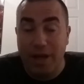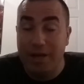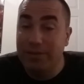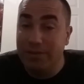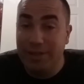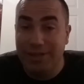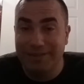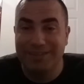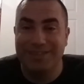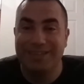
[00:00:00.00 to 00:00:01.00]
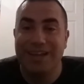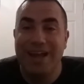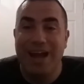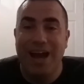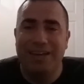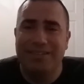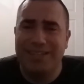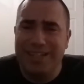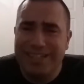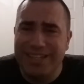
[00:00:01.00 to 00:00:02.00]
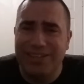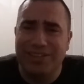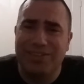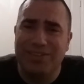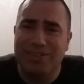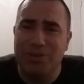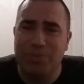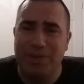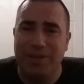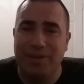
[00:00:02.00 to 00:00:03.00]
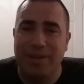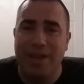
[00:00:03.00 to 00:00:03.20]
I said that shit looks stupid.